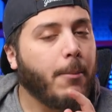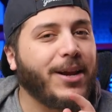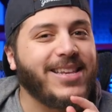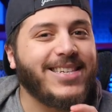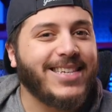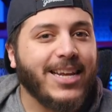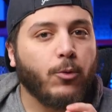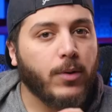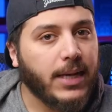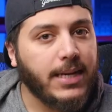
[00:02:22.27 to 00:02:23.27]
but it
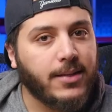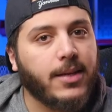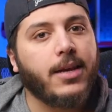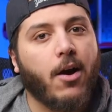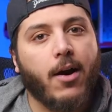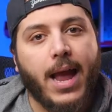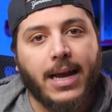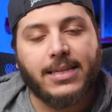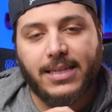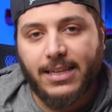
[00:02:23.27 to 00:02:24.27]
still relates to the
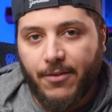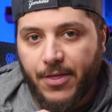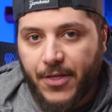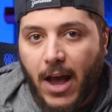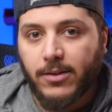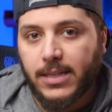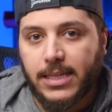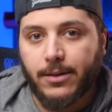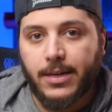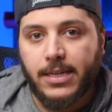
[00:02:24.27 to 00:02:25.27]
RX 7000
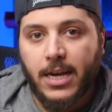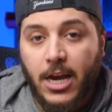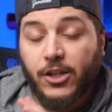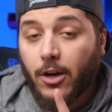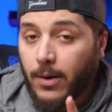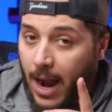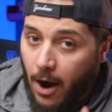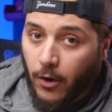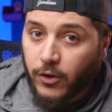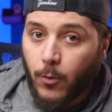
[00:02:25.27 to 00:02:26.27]
series, so I
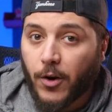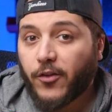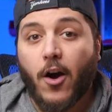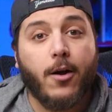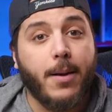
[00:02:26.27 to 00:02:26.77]
also want to talk